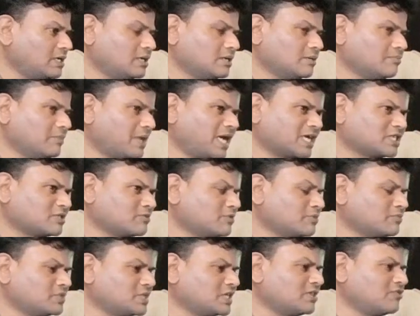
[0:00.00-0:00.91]
and
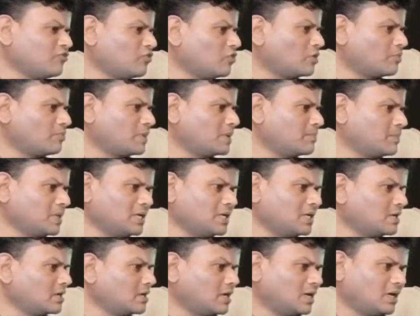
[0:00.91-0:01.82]
maximum
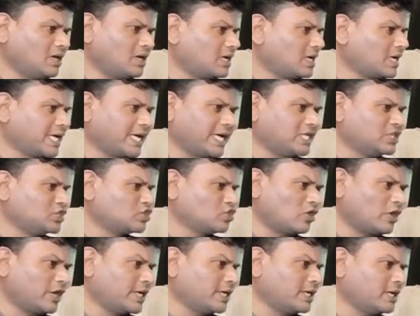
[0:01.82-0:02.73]
3-4 people can
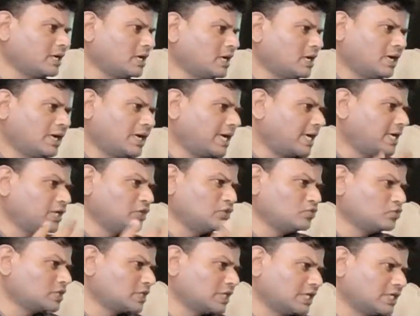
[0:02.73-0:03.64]
join and
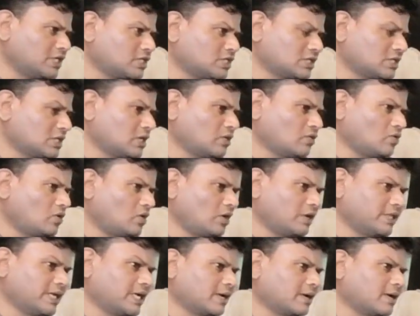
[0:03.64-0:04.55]
usage,
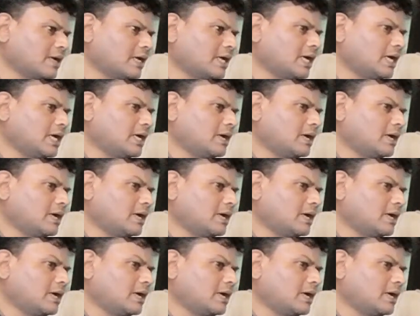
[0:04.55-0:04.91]
all that.